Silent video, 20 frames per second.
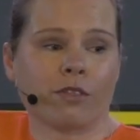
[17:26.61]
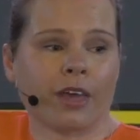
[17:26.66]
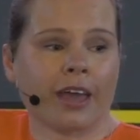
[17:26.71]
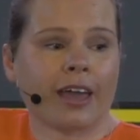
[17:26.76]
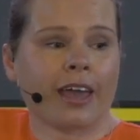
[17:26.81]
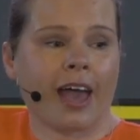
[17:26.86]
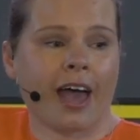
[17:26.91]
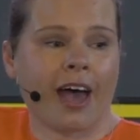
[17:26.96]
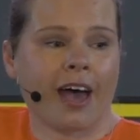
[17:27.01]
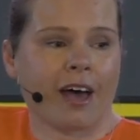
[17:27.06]

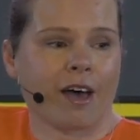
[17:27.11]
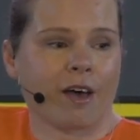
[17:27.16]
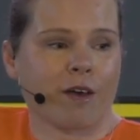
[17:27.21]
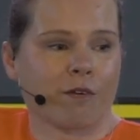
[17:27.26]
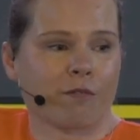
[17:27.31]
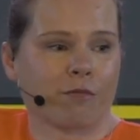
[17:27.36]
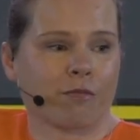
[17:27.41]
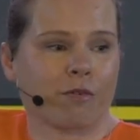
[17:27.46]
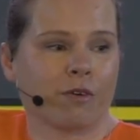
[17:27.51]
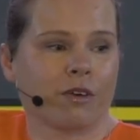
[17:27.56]
they
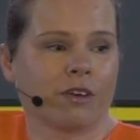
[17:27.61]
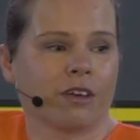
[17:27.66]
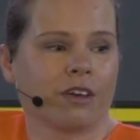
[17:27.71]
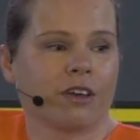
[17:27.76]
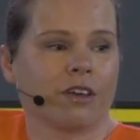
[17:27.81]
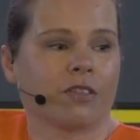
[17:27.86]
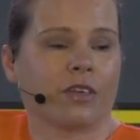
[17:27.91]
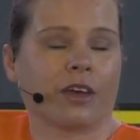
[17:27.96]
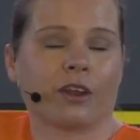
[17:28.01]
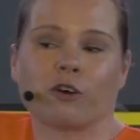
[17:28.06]
have
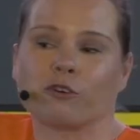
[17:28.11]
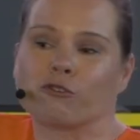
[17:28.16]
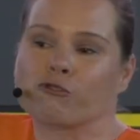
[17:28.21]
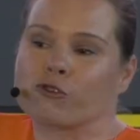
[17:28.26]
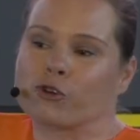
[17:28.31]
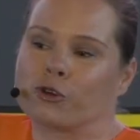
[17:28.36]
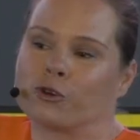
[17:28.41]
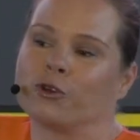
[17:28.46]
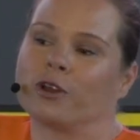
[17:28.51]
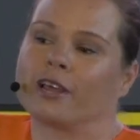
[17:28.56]
that are
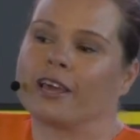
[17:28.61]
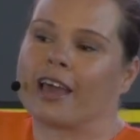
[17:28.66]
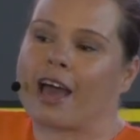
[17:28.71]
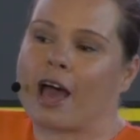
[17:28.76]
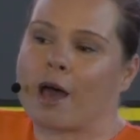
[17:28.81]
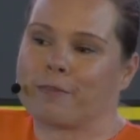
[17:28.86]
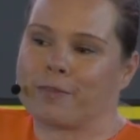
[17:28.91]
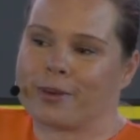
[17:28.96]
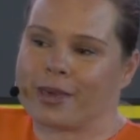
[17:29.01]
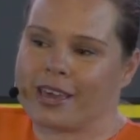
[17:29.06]
truly
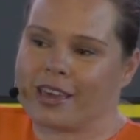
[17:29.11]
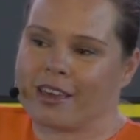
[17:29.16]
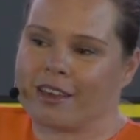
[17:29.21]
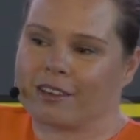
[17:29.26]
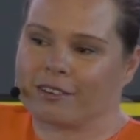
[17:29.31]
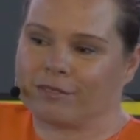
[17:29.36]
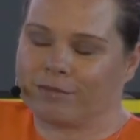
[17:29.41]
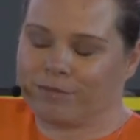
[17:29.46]
happy.